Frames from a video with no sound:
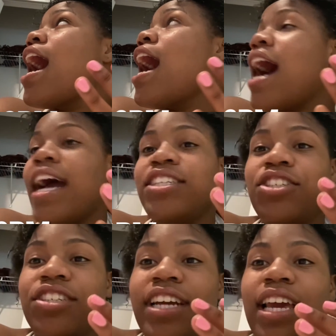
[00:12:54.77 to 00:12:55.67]
I
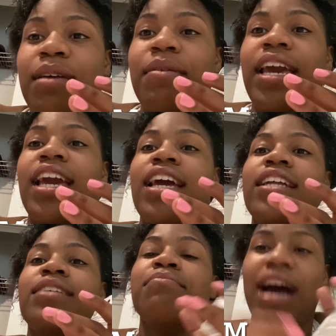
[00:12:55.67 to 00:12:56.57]
sure am.
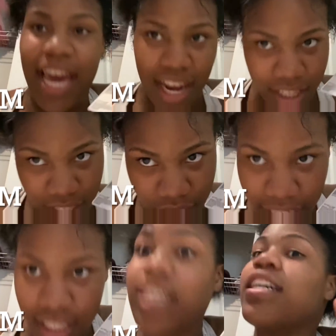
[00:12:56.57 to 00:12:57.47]
And my hair looks
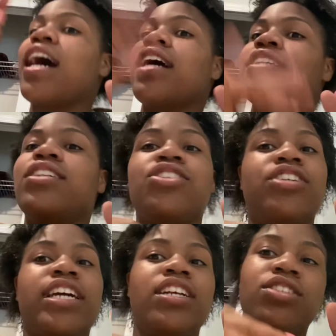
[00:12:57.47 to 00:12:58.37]
crazy because I got conditioner
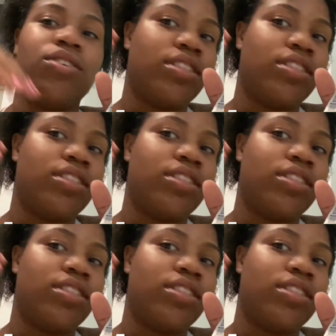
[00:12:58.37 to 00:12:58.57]
in it, so